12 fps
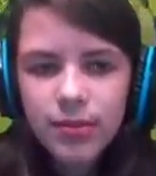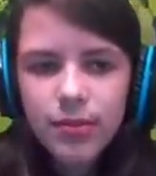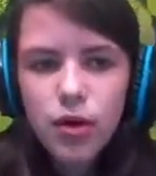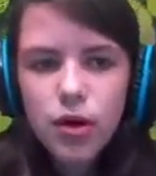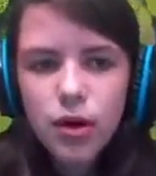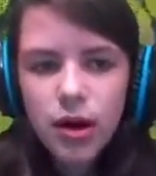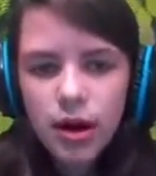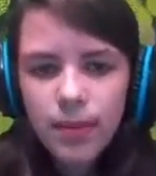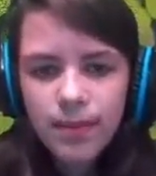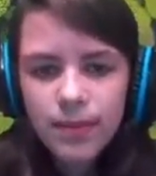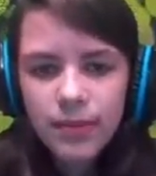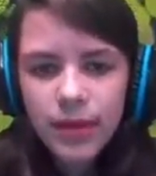More,
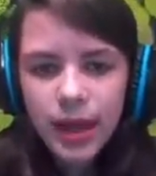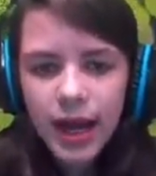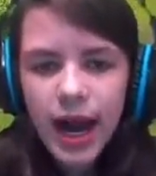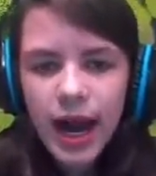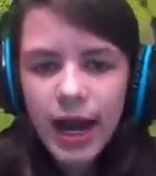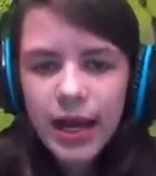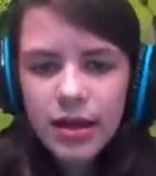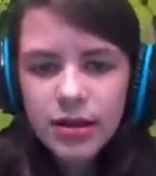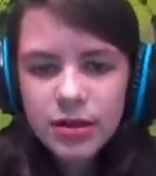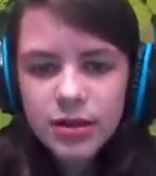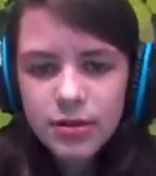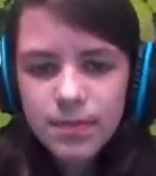like, I
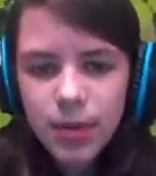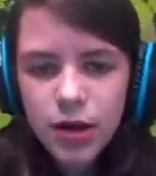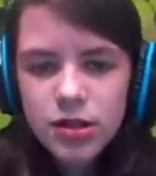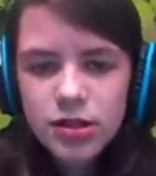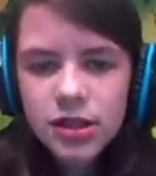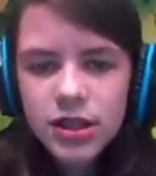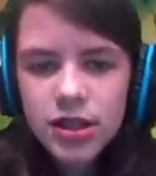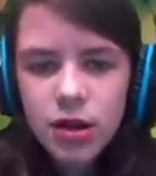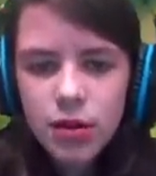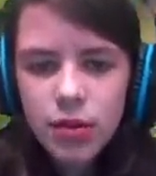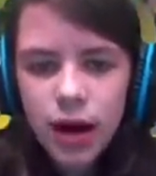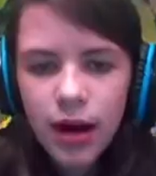personally
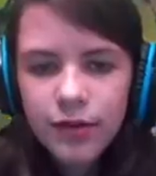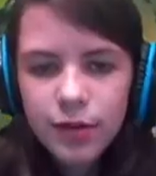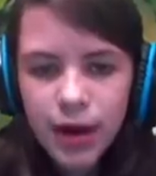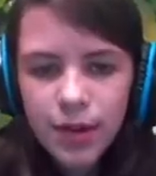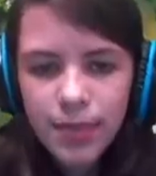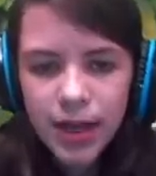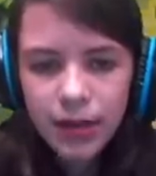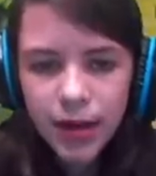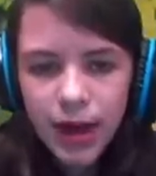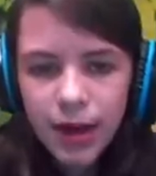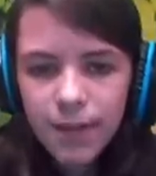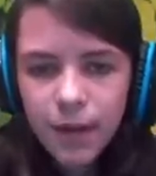don't often want to pick one
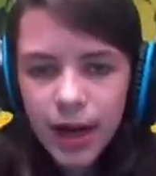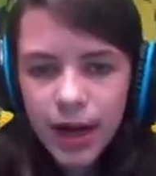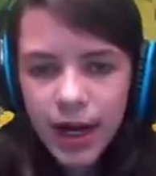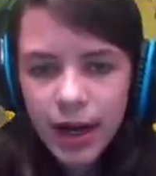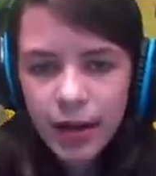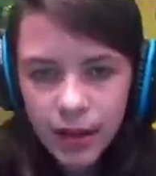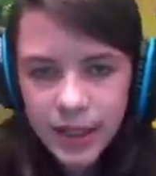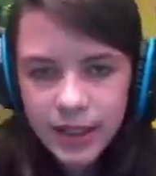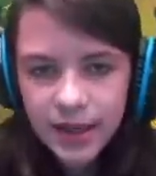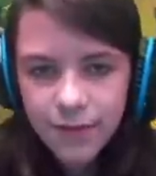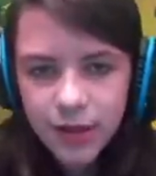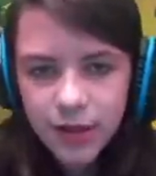up right now,
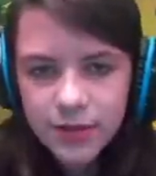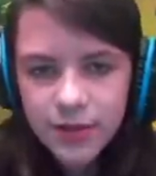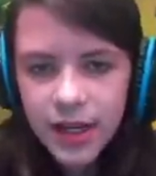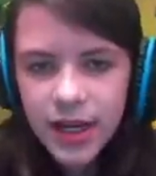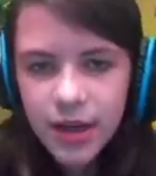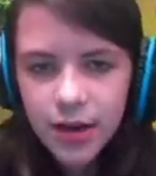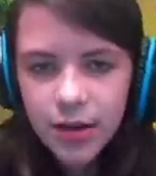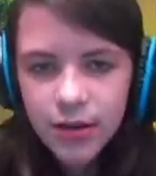except for this video,